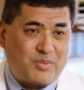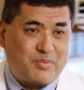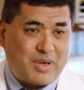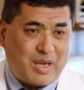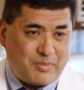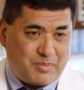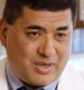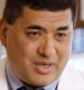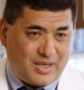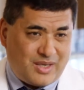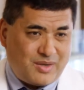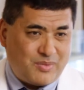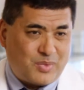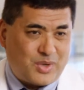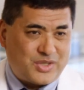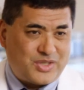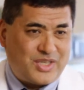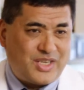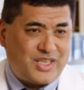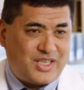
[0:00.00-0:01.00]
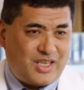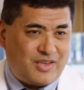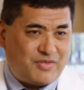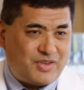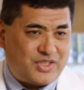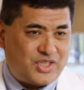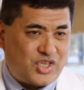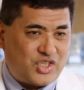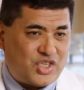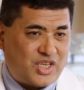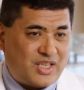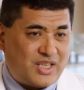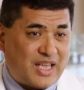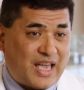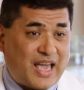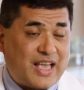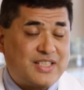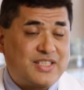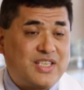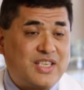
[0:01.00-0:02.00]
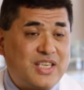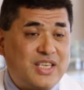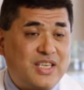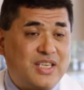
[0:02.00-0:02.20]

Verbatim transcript: Pepe was the ED physician as he